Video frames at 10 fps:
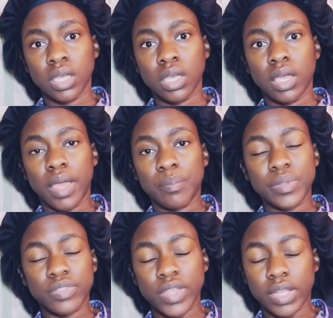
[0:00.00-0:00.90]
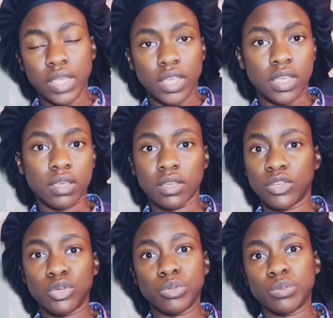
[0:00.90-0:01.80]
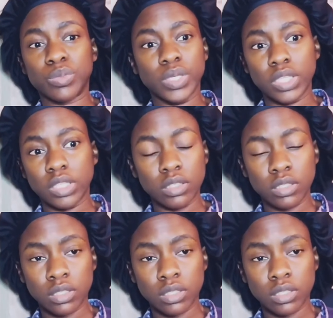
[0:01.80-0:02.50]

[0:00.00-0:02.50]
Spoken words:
empathetic human being,